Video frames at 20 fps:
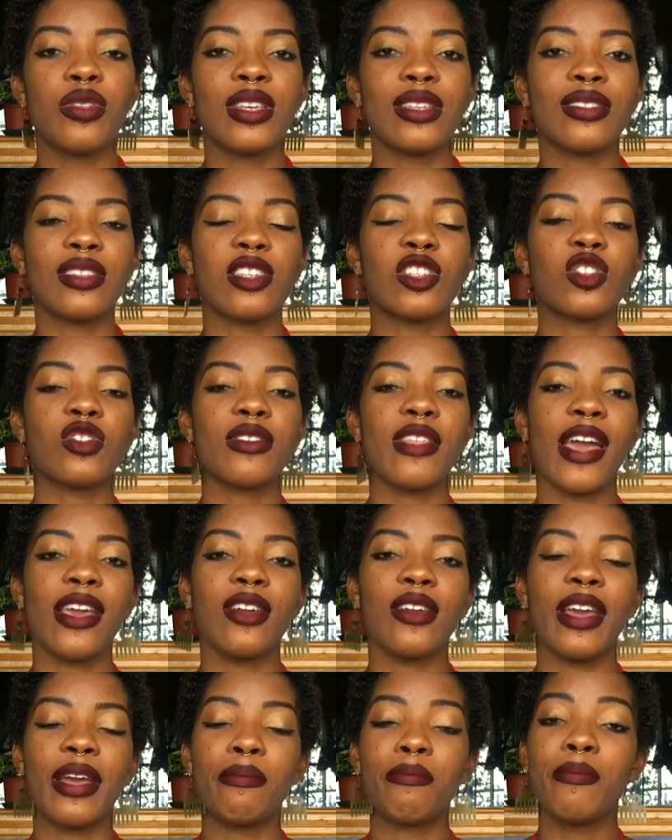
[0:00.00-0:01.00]
this is so that
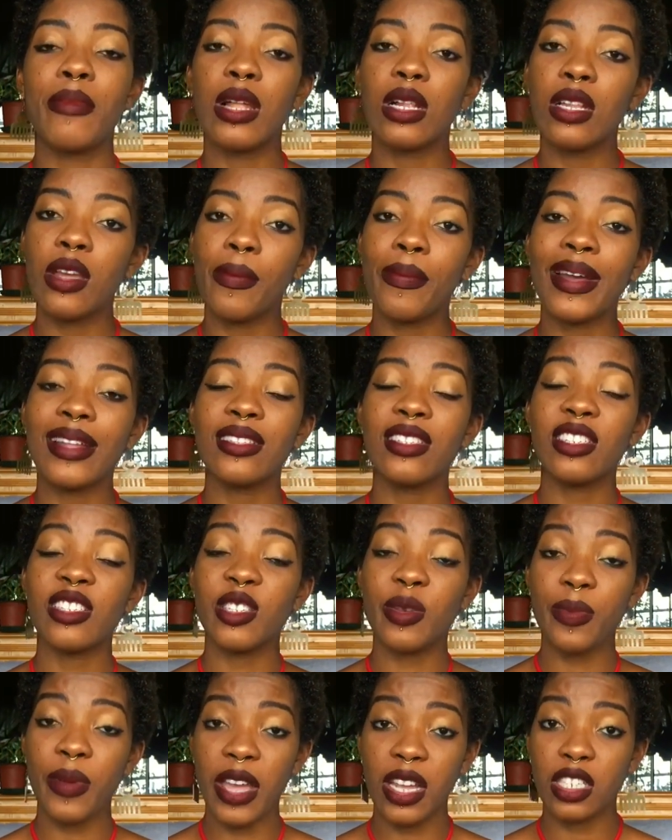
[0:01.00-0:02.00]
you can build up
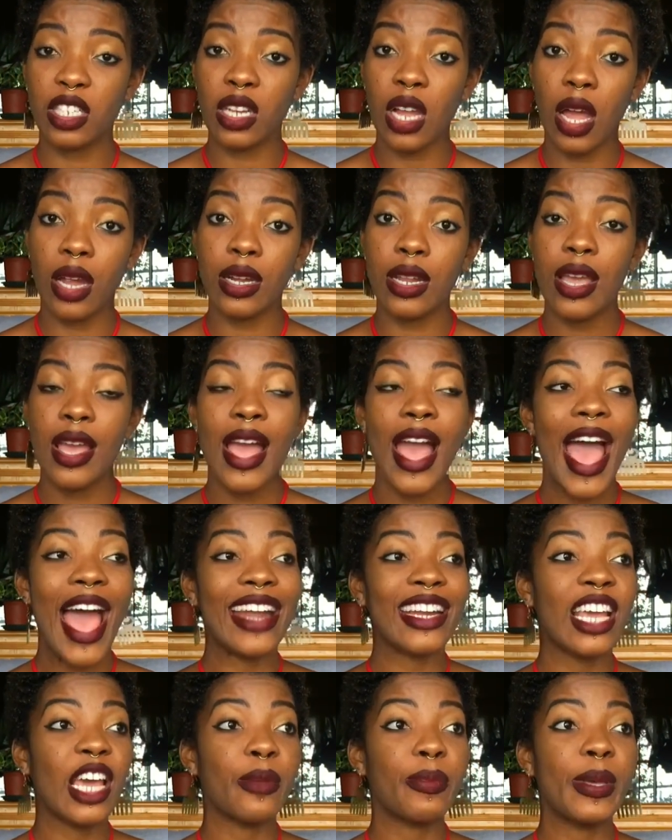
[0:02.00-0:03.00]
anticipation
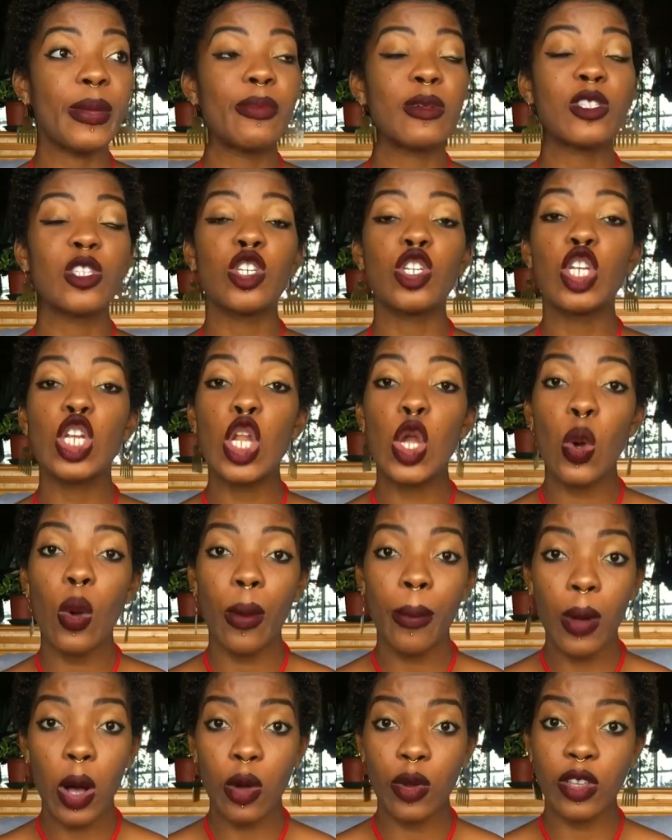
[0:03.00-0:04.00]
and get people to know
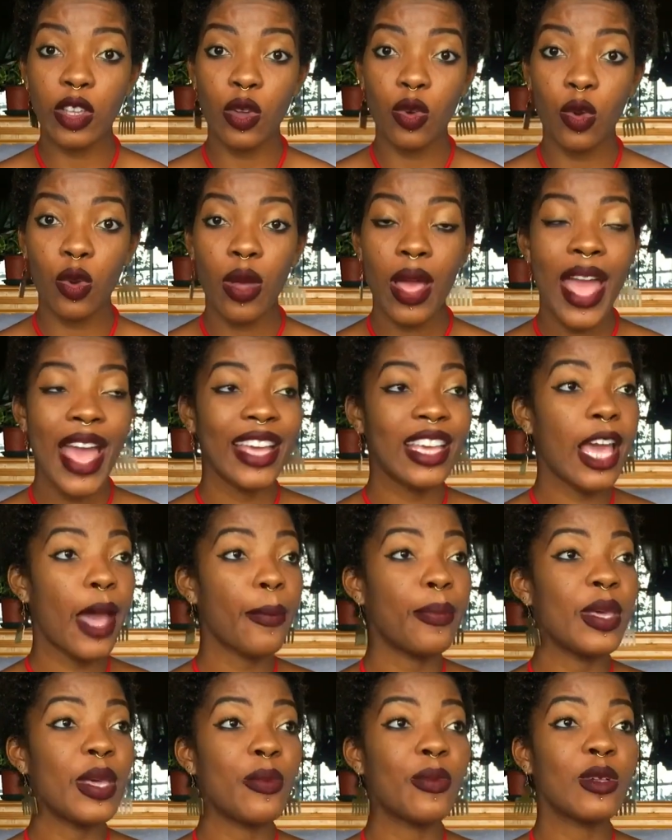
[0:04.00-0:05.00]
about you,
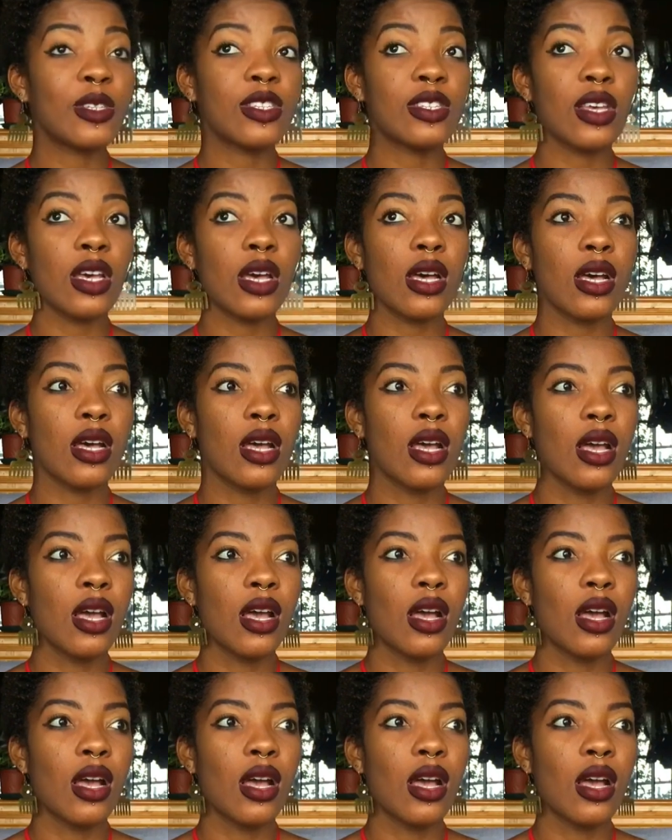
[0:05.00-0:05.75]
get people to